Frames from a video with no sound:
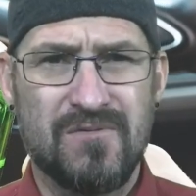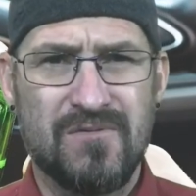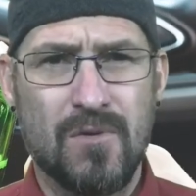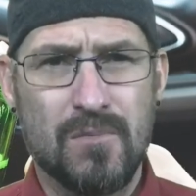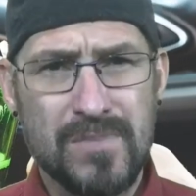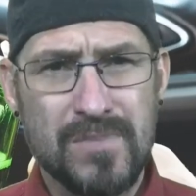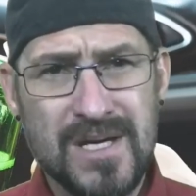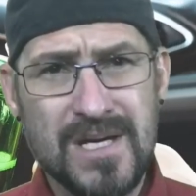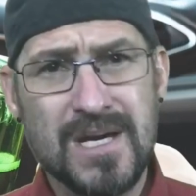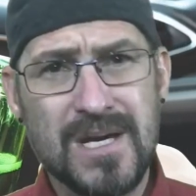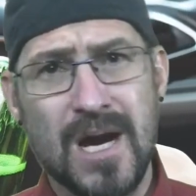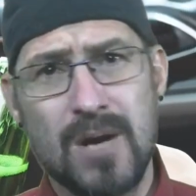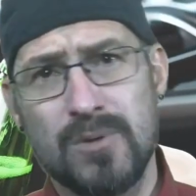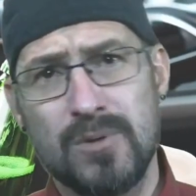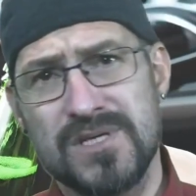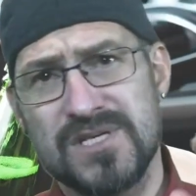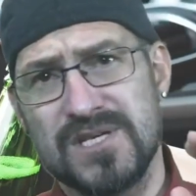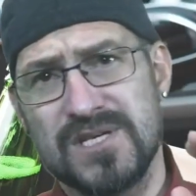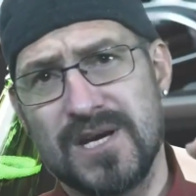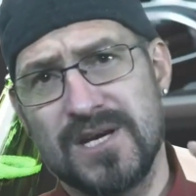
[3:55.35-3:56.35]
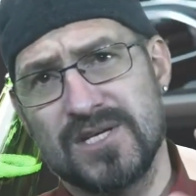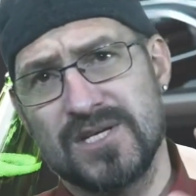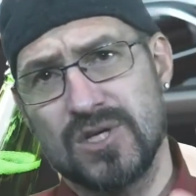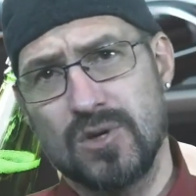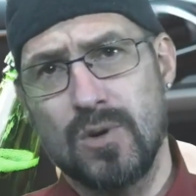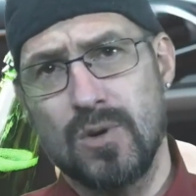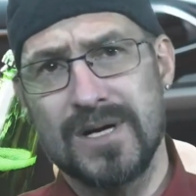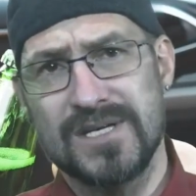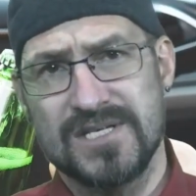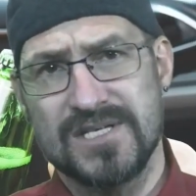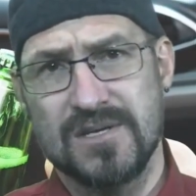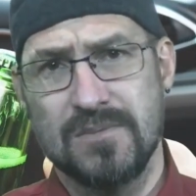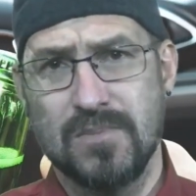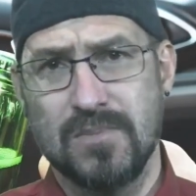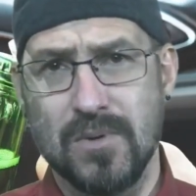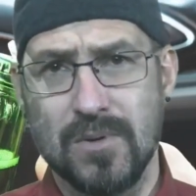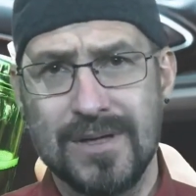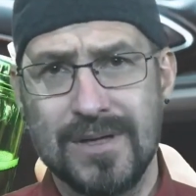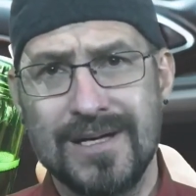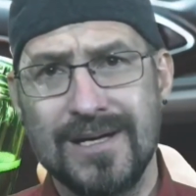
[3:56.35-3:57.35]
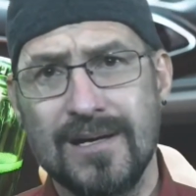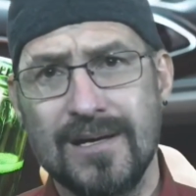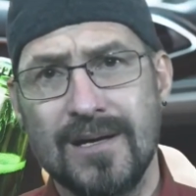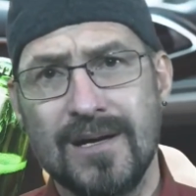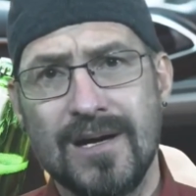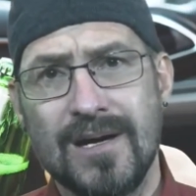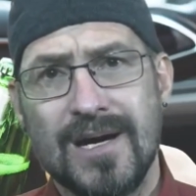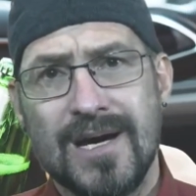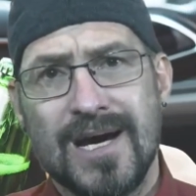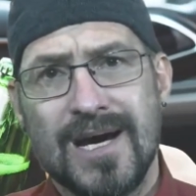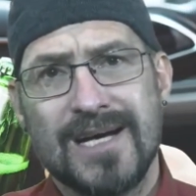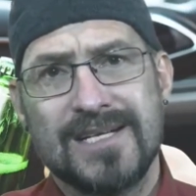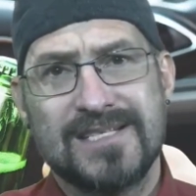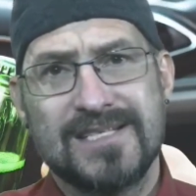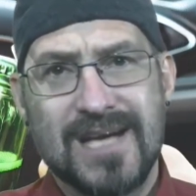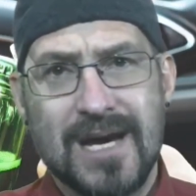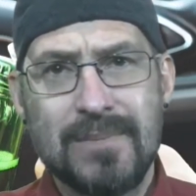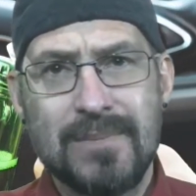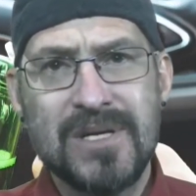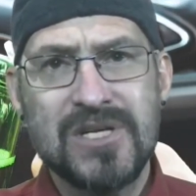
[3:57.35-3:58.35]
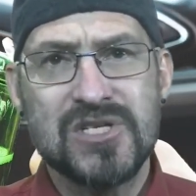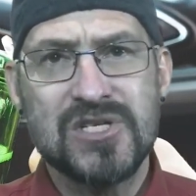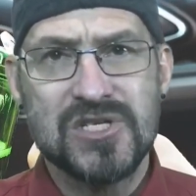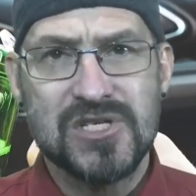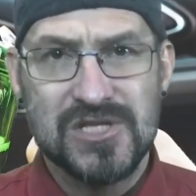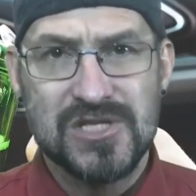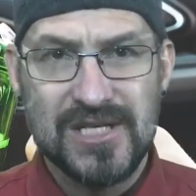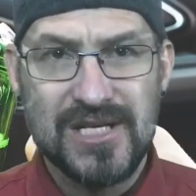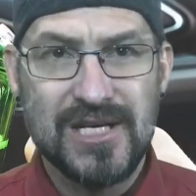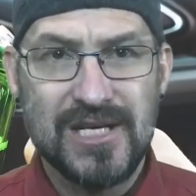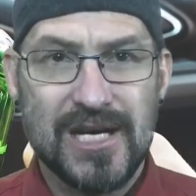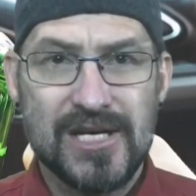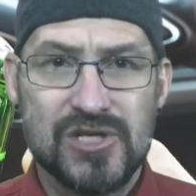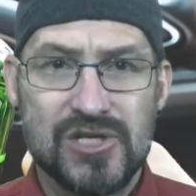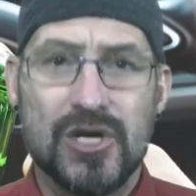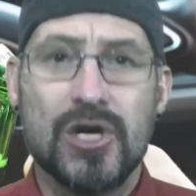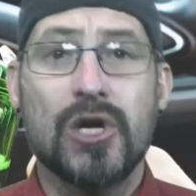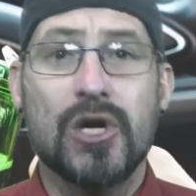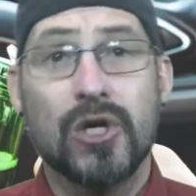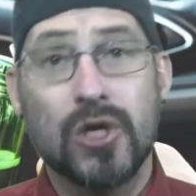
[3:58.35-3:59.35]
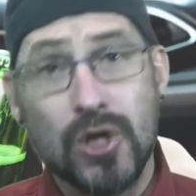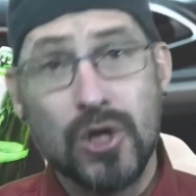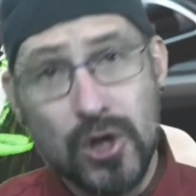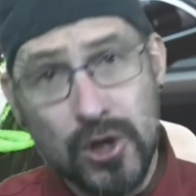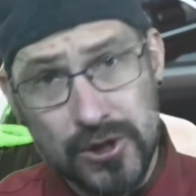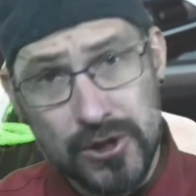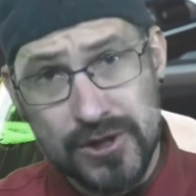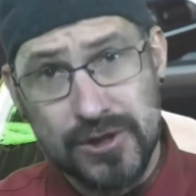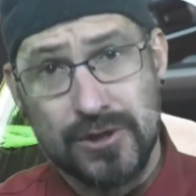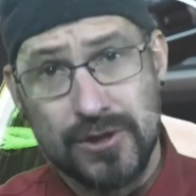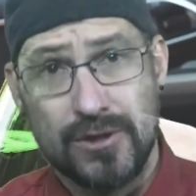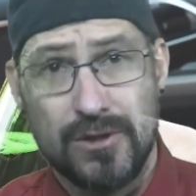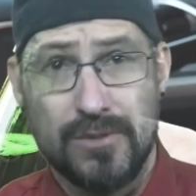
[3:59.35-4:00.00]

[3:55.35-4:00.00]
For me, I would say it's quite simple. A damaged teenager could